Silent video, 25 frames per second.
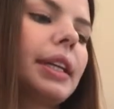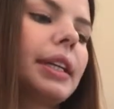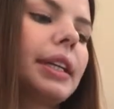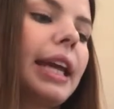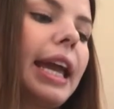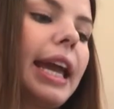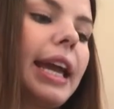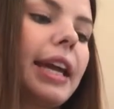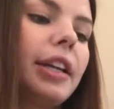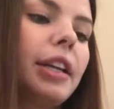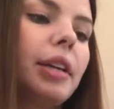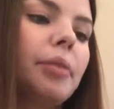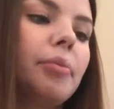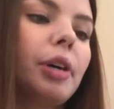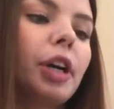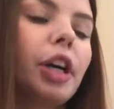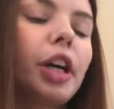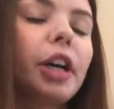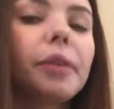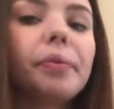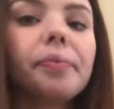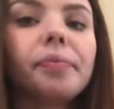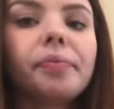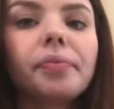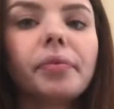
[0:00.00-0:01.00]
candy
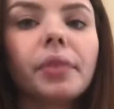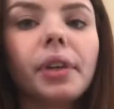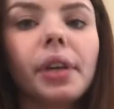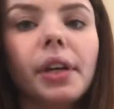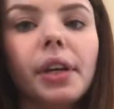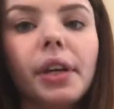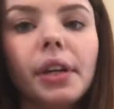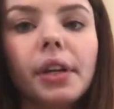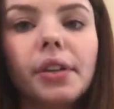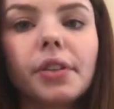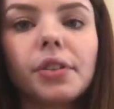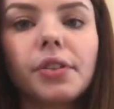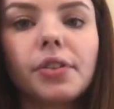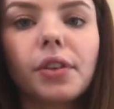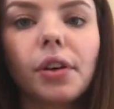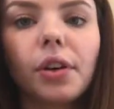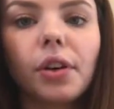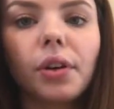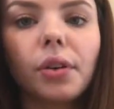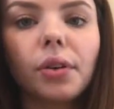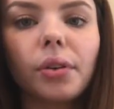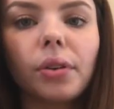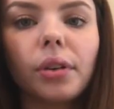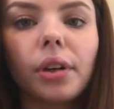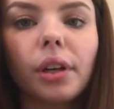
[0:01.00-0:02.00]
bar.
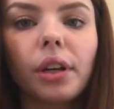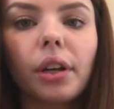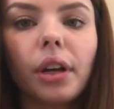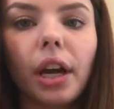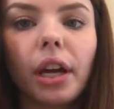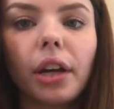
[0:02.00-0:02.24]
So